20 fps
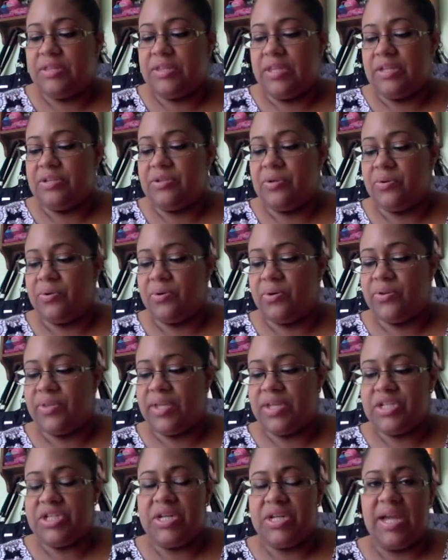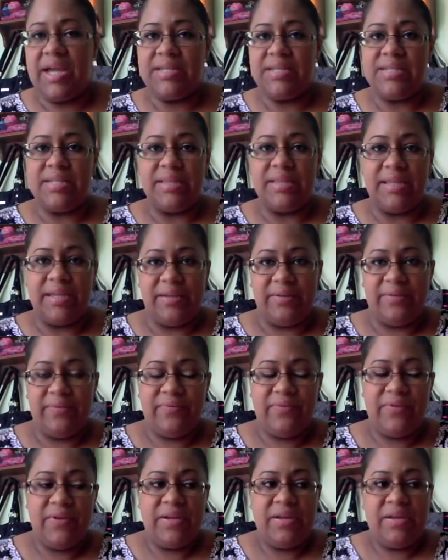they told her that she had to
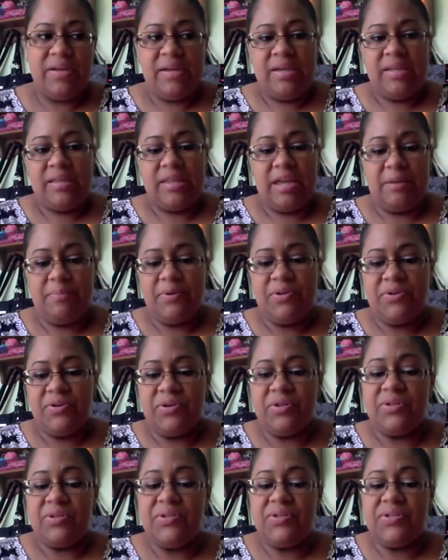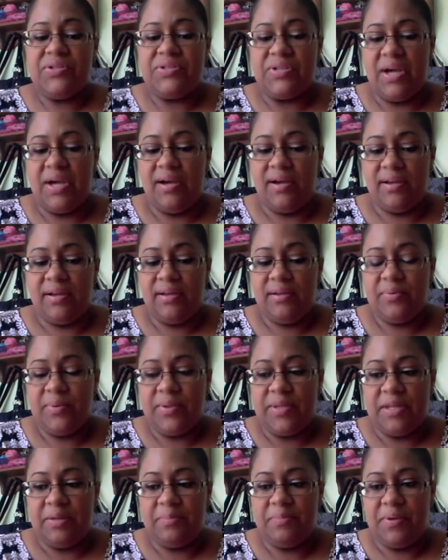leave. The epidural stung
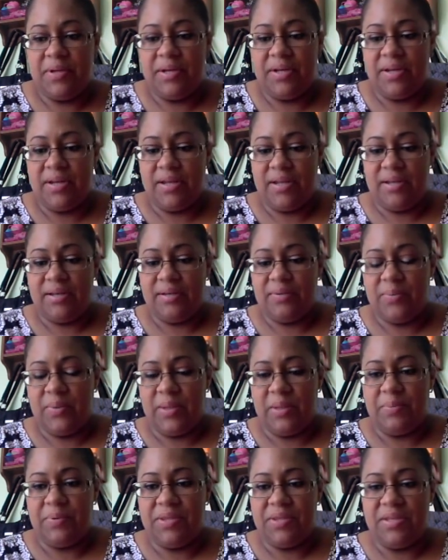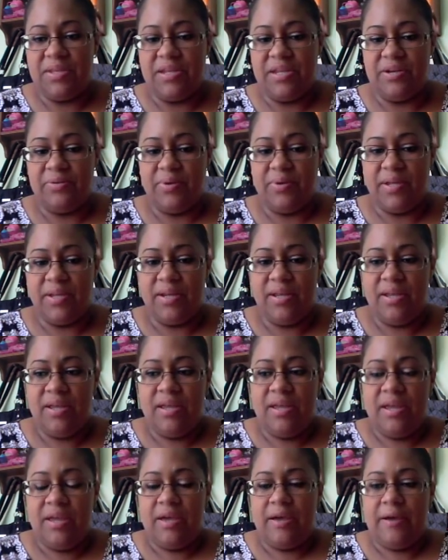when they put it in, when they put the needle in,
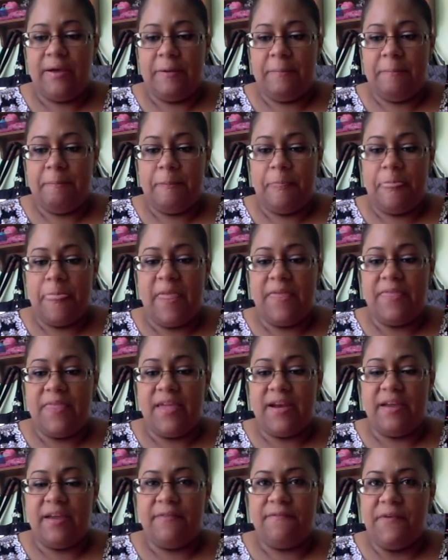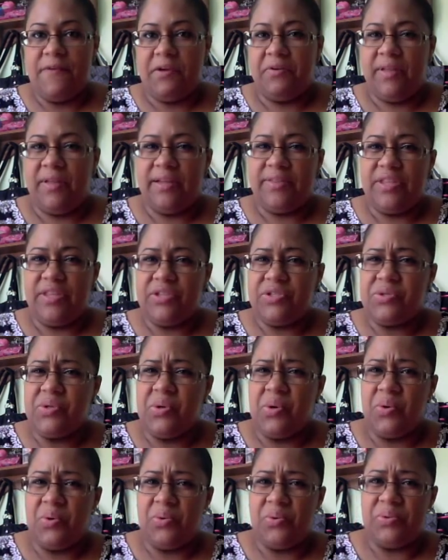and then I felt like this
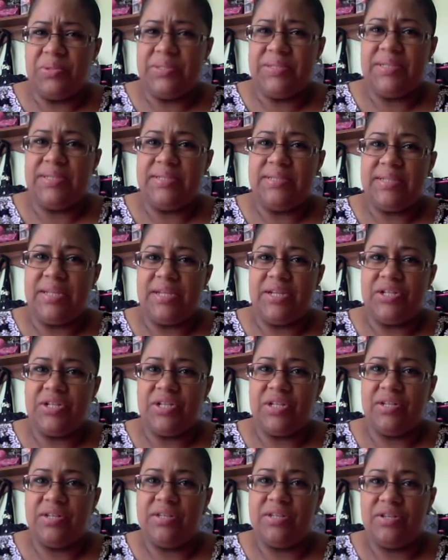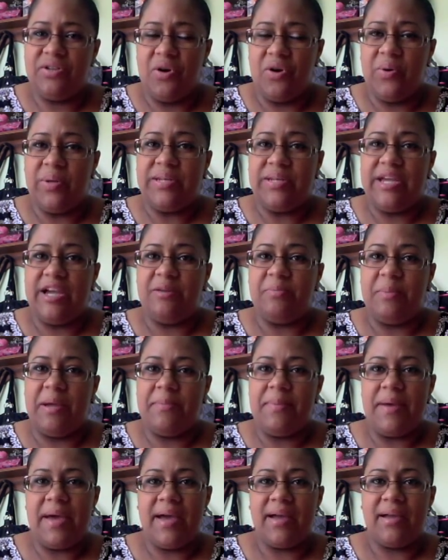cold sensation going down
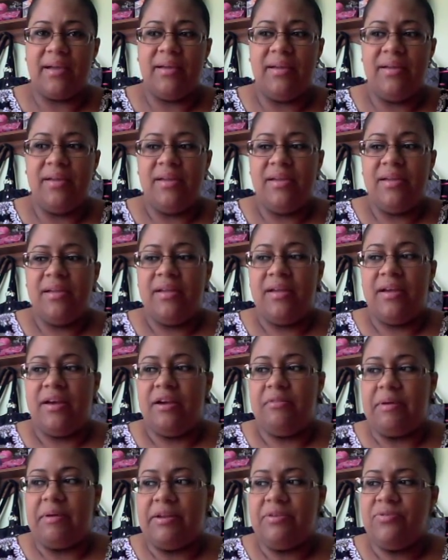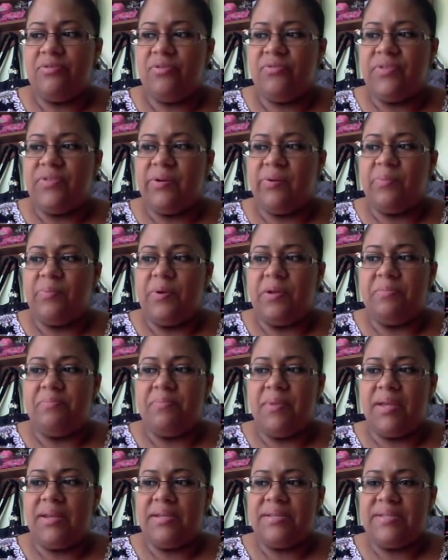my back. I don't know if they were
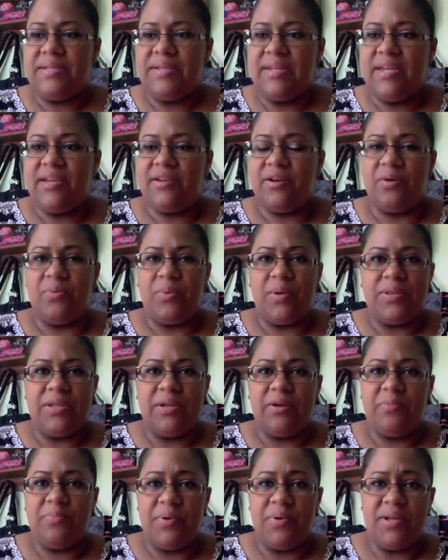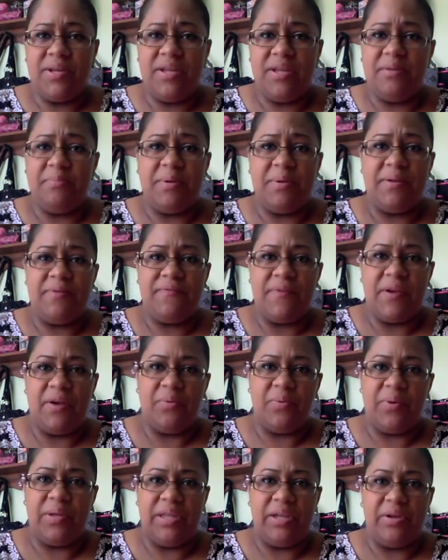putting medicine in or what they were putting in, but it
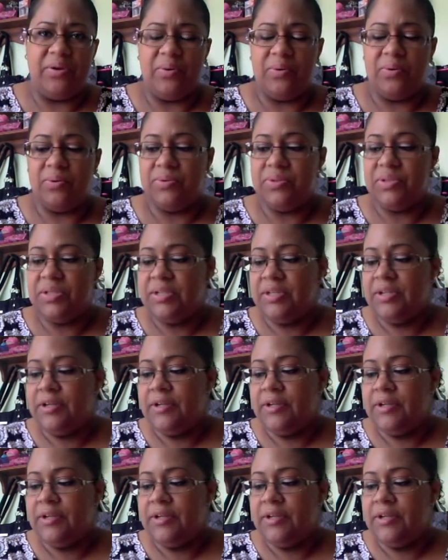felt really cold.